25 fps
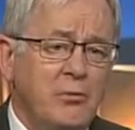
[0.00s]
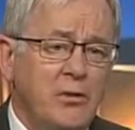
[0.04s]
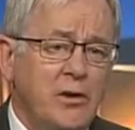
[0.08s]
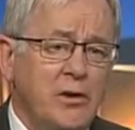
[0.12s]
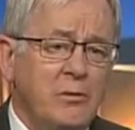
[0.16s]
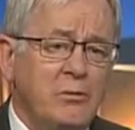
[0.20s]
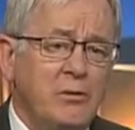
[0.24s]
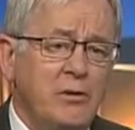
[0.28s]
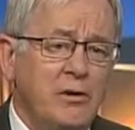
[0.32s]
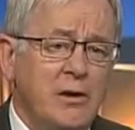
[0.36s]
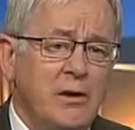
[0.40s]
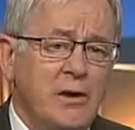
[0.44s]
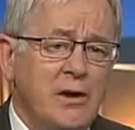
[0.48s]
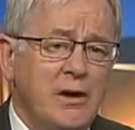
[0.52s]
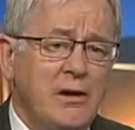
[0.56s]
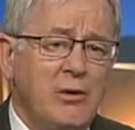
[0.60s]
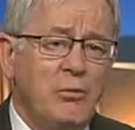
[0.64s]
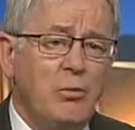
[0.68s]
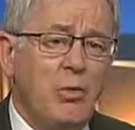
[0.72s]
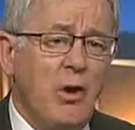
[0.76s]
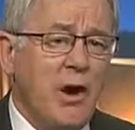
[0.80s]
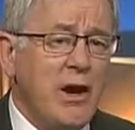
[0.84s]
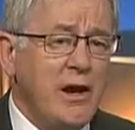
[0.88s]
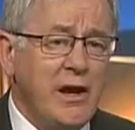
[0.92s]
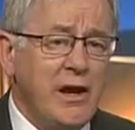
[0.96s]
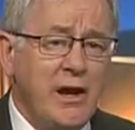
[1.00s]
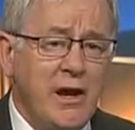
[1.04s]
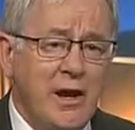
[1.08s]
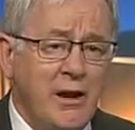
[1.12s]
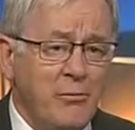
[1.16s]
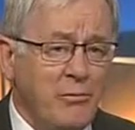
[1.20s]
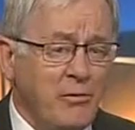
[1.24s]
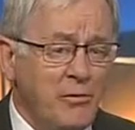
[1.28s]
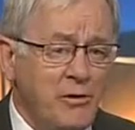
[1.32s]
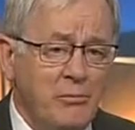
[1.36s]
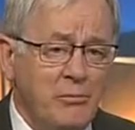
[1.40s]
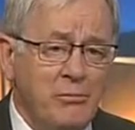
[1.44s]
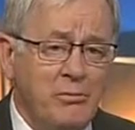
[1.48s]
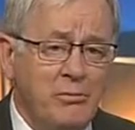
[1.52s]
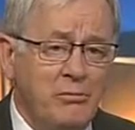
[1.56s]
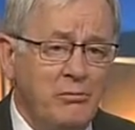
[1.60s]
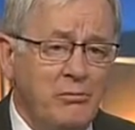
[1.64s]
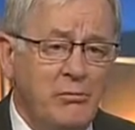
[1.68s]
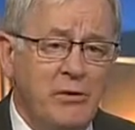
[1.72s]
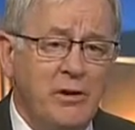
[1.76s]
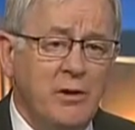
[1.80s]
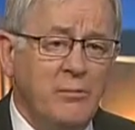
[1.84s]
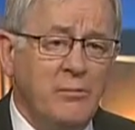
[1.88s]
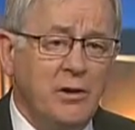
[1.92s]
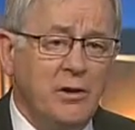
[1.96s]
People are waking up
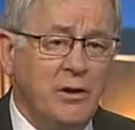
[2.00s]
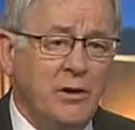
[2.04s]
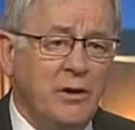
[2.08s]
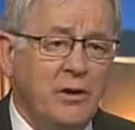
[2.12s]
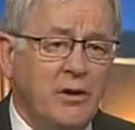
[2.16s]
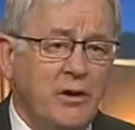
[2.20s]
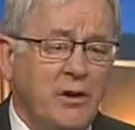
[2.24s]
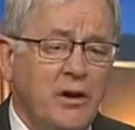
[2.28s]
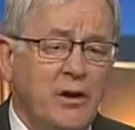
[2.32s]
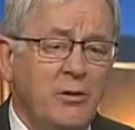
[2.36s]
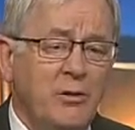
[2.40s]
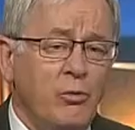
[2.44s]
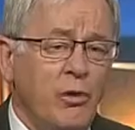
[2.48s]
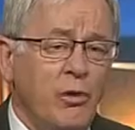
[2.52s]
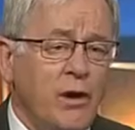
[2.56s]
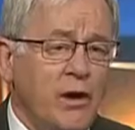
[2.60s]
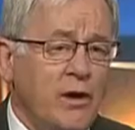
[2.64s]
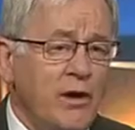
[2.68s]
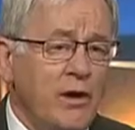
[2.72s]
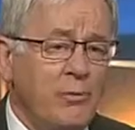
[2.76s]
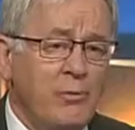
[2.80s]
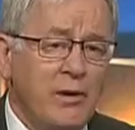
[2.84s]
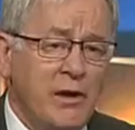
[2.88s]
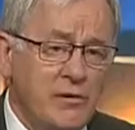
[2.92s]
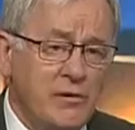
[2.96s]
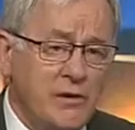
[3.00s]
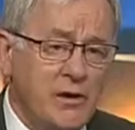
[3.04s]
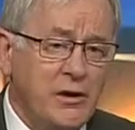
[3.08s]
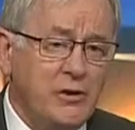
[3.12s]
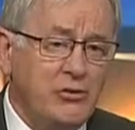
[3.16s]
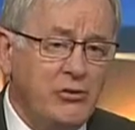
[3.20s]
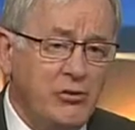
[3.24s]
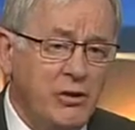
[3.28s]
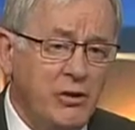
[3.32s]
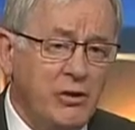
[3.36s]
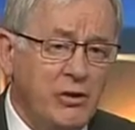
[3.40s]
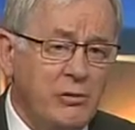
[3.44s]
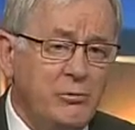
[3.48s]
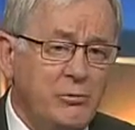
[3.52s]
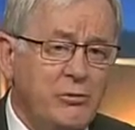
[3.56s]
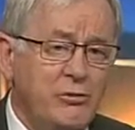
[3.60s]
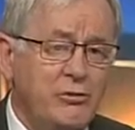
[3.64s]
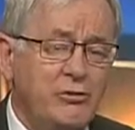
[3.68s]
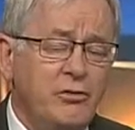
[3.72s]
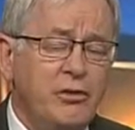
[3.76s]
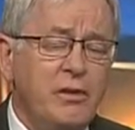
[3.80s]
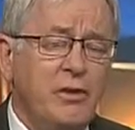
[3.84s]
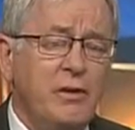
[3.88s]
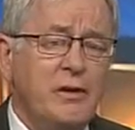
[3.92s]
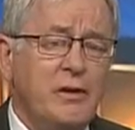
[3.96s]
in the middle of the night worried about their
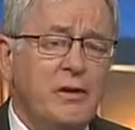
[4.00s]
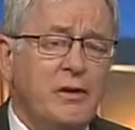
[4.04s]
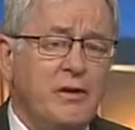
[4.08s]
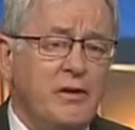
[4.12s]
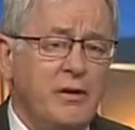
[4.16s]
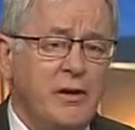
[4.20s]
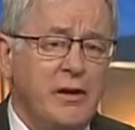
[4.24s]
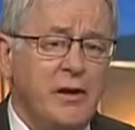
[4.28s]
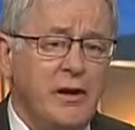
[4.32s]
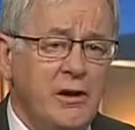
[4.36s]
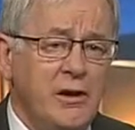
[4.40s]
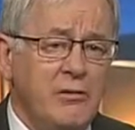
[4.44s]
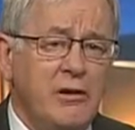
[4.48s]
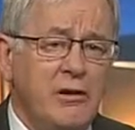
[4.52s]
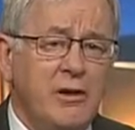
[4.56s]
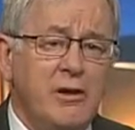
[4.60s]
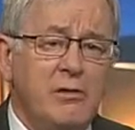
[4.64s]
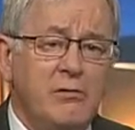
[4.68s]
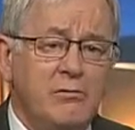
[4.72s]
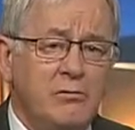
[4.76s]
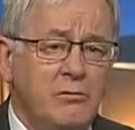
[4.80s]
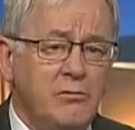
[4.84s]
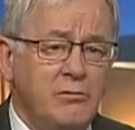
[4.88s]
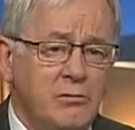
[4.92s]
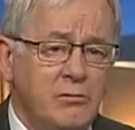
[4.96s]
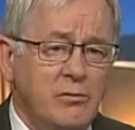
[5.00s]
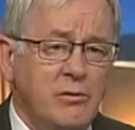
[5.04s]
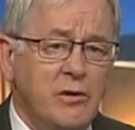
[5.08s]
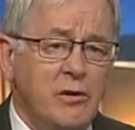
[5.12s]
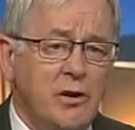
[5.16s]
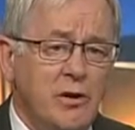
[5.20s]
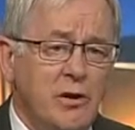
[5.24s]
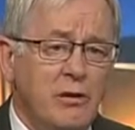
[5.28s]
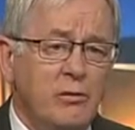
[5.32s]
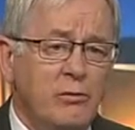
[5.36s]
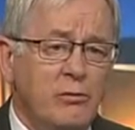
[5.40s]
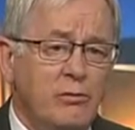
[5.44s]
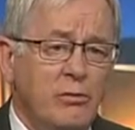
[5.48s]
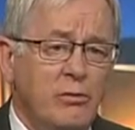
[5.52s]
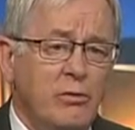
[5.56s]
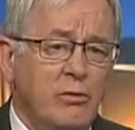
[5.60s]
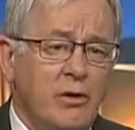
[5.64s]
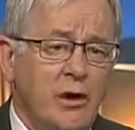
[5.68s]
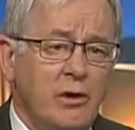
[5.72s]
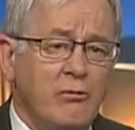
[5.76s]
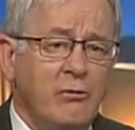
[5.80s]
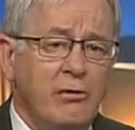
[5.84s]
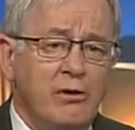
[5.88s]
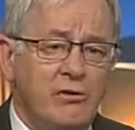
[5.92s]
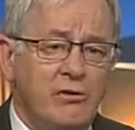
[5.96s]
jobs. They're hearing, you know,
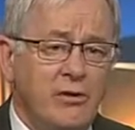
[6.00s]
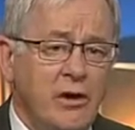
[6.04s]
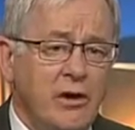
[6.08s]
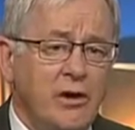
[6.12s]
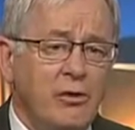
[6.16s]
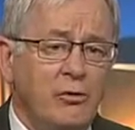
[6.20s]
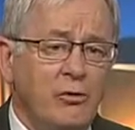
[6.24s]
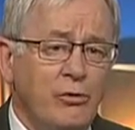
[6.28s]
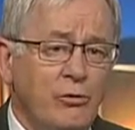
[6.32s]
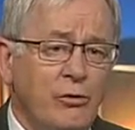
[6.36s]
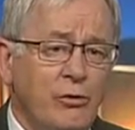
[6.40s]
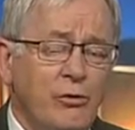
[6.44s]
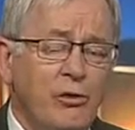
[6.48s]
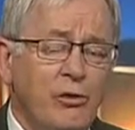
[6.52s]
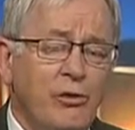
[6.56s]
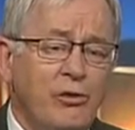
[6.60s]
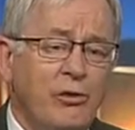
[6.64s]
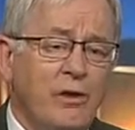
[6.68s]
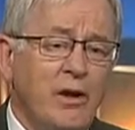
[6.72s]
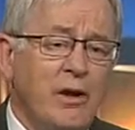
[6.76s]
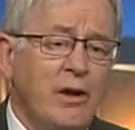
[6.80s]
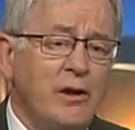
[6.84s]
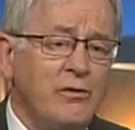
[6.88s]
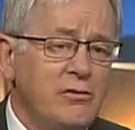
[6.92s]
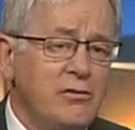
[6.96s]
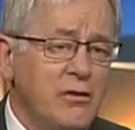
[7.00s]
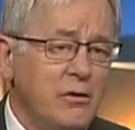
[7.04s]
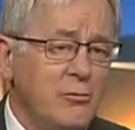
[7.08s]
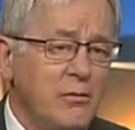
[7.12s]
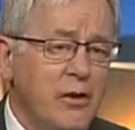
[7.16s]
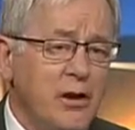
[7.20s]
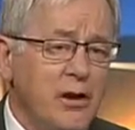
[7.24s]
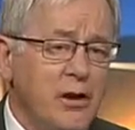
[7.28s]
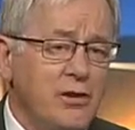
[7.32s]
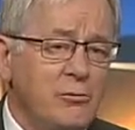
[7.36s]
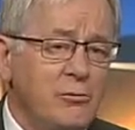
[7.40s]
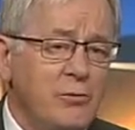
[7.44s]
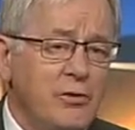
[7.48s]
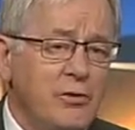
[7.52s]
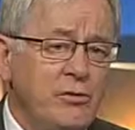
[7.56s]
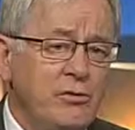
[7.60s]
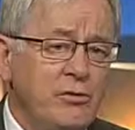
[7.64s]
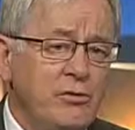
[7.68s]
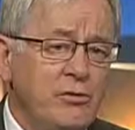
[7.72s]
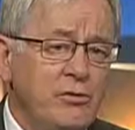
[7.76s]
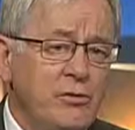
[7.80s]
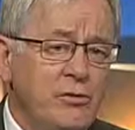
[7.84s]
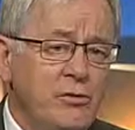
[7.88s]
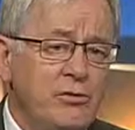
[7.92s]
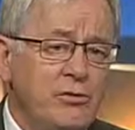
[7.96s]
every second or third day some large
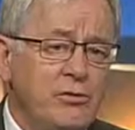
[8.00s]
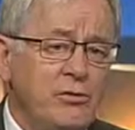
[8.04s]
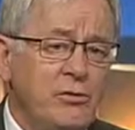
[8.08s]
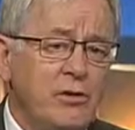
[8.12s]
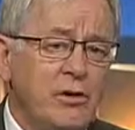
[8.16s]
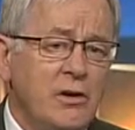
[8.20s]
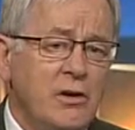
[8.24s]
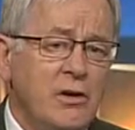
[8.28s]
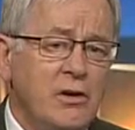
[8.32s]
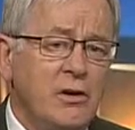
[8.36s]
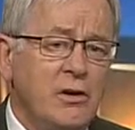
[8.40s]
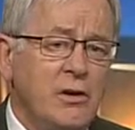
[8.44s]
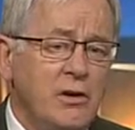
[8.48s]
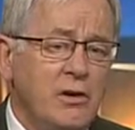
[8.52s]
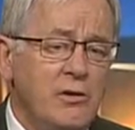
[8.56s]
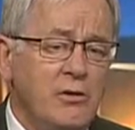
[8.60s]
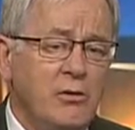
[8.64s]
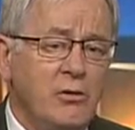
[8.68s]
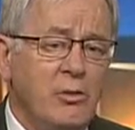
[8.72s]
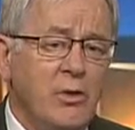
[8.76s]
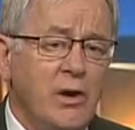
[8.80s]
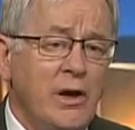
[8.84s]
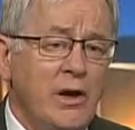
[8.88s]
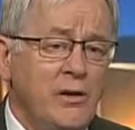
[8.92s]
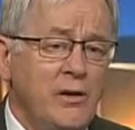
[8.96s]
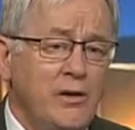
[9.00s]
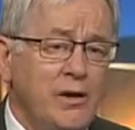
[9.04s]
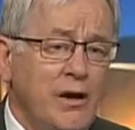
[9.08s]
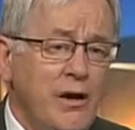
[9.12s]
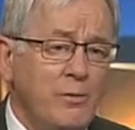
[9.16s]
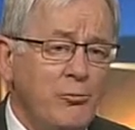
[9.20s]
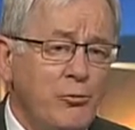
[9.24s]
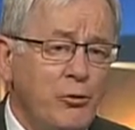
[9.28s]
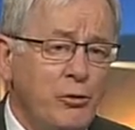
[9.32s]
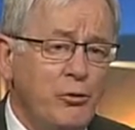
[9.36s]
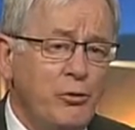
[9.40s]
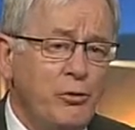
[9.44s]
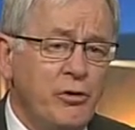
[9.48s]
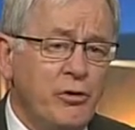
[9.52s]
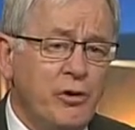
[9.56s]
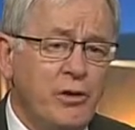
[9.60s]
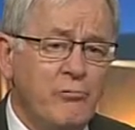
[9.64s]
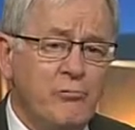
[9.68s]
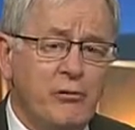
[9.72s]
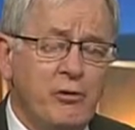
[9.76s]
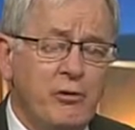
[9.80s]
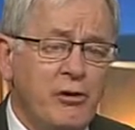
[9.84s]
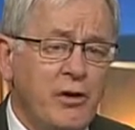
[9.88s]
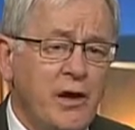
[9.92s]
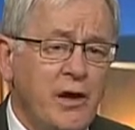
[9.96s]
businesses either wound up or put
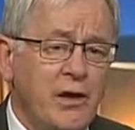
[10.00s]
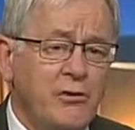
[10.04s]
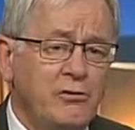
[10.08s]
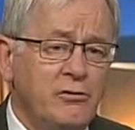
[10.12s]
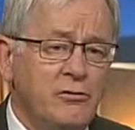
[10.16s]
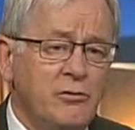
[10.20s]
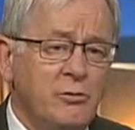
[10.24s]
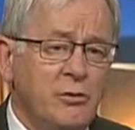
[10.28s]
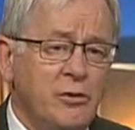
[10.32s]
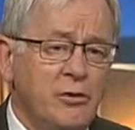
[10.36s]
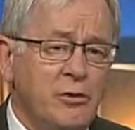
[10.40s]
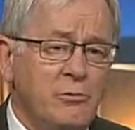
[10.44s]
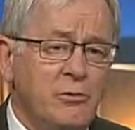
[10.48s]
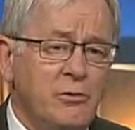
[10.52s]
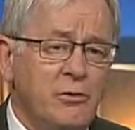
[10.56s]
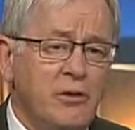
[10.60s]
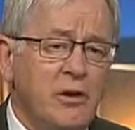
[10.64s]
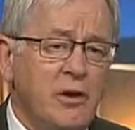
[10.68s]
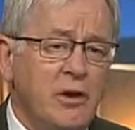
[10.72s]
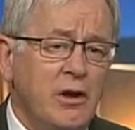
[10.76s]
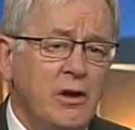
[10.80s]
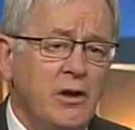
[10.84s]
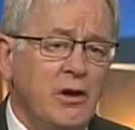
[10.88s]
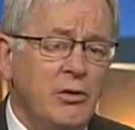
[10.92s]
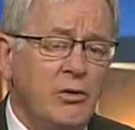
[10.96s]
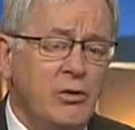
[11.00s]
up 1,000 people.